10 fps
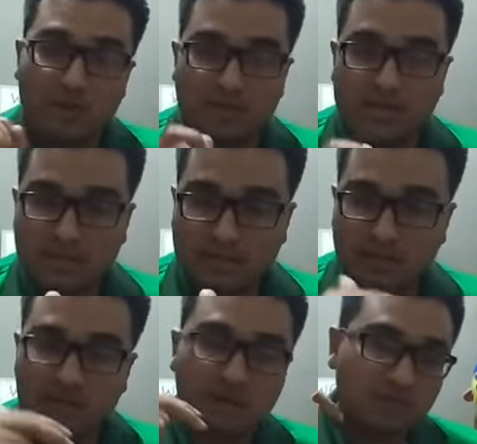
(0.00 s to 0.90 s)
get
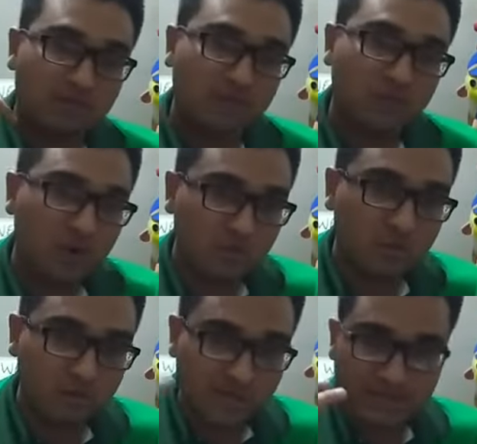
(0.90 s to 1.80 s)
not
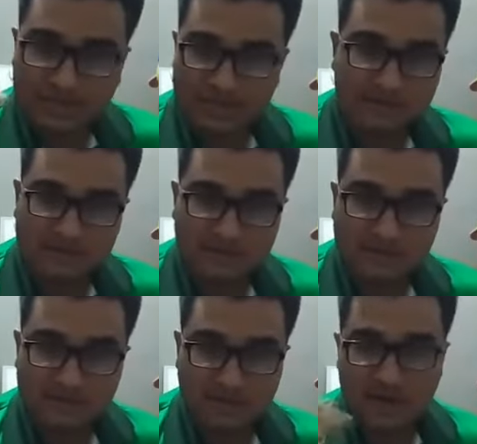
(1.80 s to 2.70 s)
more than 10-year
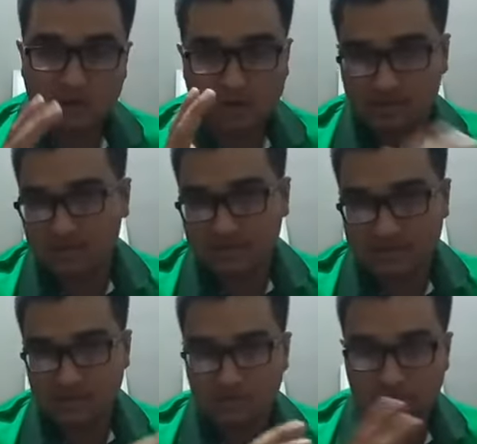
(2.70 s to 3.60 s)
jails and not less
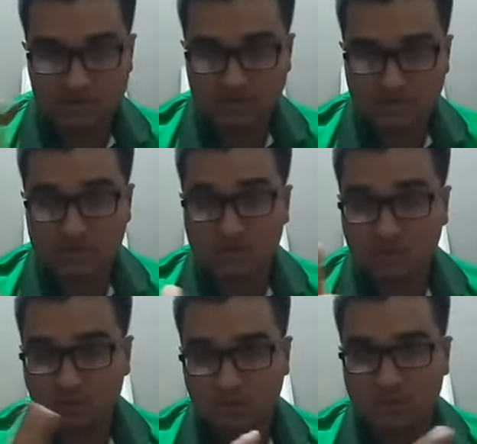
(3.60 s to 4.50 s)
than 2-year jails
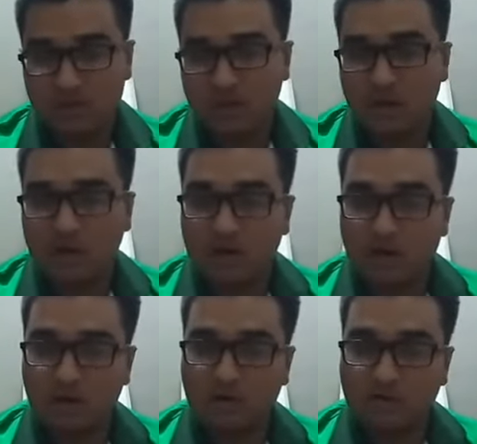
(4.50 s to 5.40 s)
with
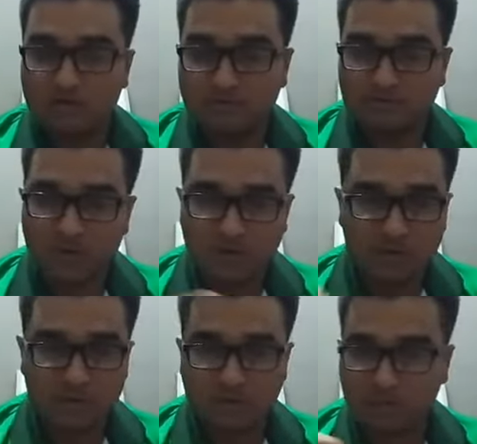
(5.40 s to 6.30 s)

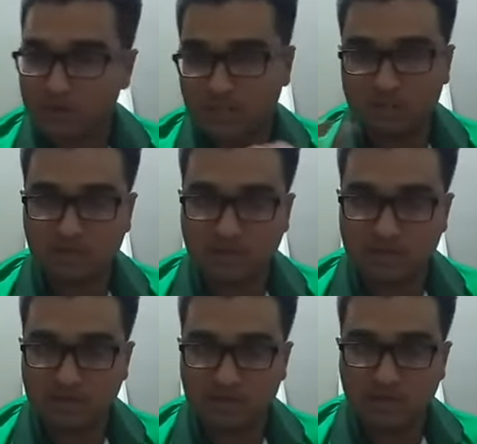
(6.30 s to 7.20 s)
financial punishment.
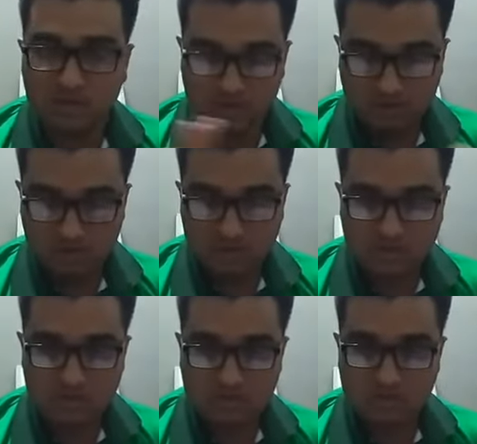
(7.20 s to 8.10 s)
So this
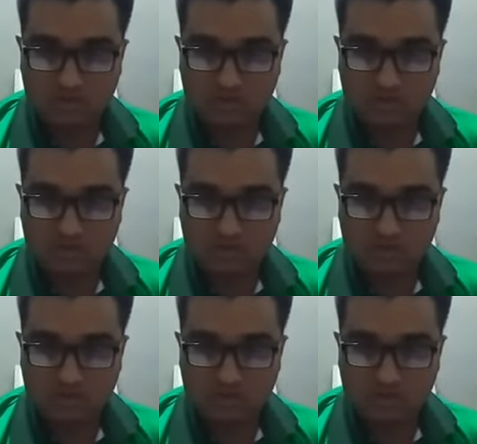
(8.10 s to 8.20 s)
is